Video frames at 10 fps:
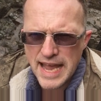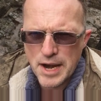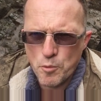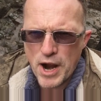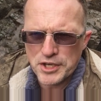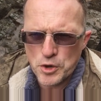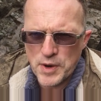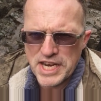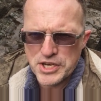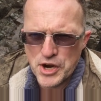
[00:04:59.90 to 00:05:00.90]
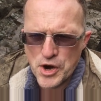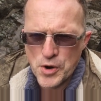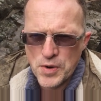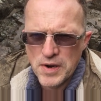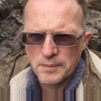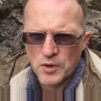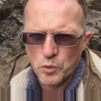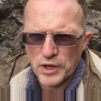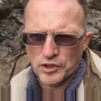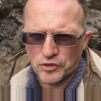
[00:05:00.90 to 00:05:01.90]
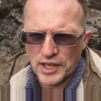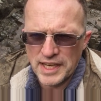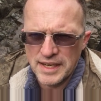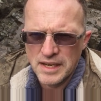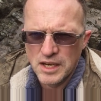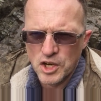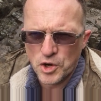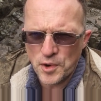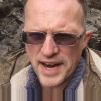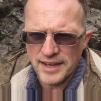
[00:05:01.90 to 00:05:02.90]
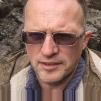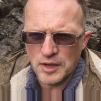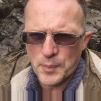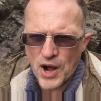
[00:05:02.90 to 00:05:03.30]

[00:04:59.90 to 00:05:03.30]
And what do we do? We see crazy